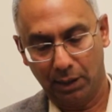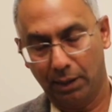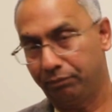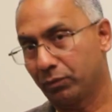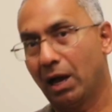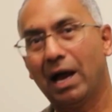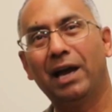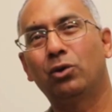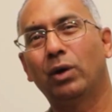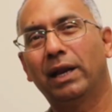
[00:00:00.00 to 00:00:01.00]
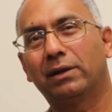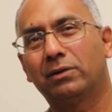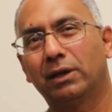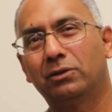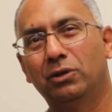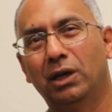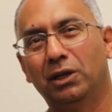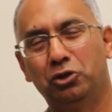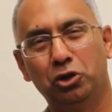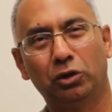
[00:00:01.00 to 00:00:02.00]
Hydroelectric,
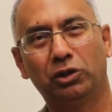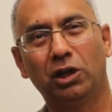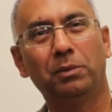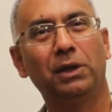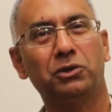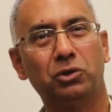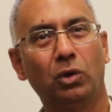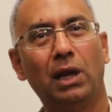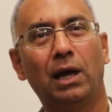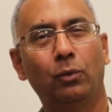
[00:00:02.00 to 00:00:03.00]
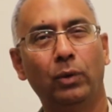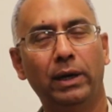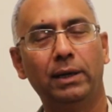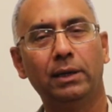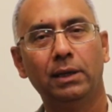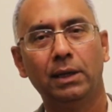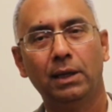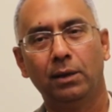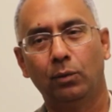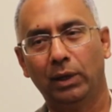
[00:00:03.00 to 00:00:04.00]
geothermal, solar, wind.
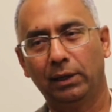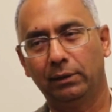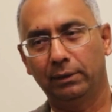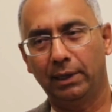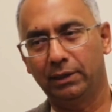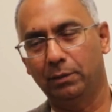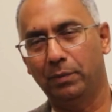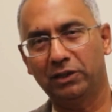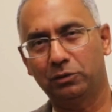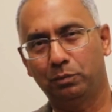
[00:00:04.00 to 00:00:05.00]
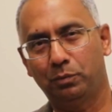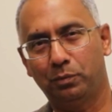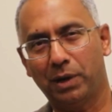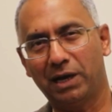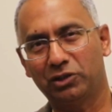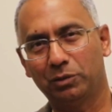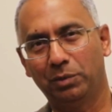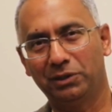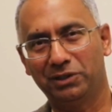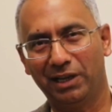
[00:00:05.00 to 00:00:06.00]
Well, in the best
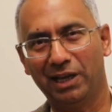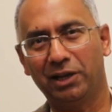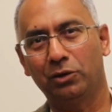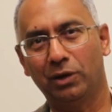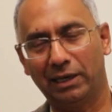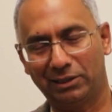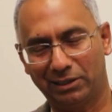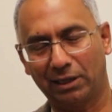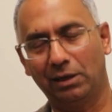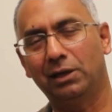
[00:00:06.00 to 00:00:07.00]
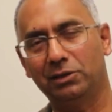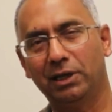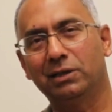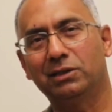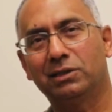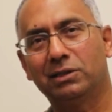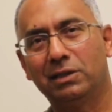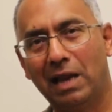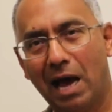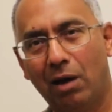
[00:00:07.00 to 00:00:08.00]
possible scenario, as technology exists
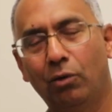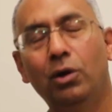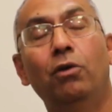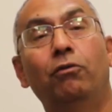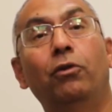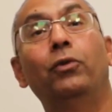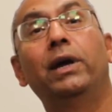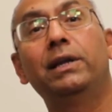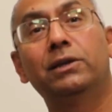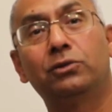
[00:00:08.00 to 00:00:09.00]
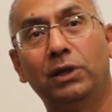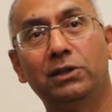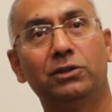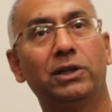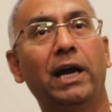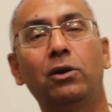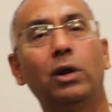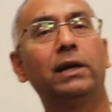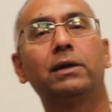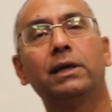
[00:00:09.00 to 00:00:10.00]
now, for various reasons,
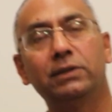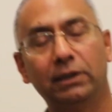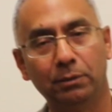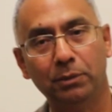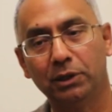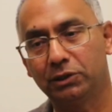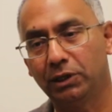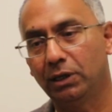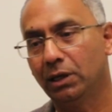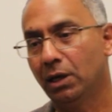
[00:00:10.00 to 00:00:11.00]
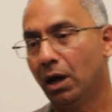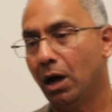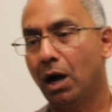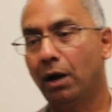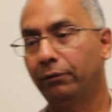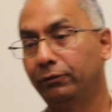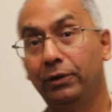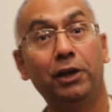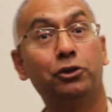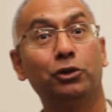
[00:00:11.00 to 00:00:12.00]
hydroelectric is at the mercy of
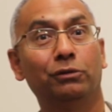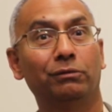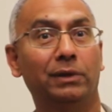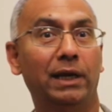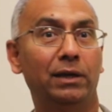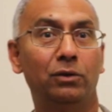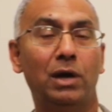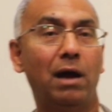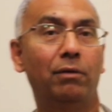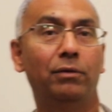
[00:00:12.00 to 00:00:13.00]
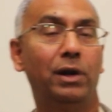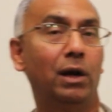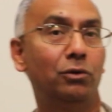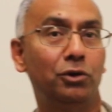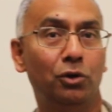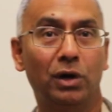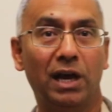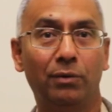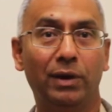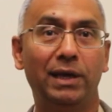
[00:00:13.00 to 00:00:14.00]
nature, right? You have drought, you don't
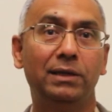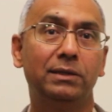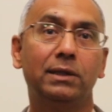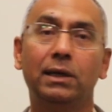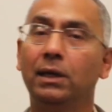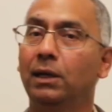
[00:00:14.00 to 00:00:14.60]
have rains.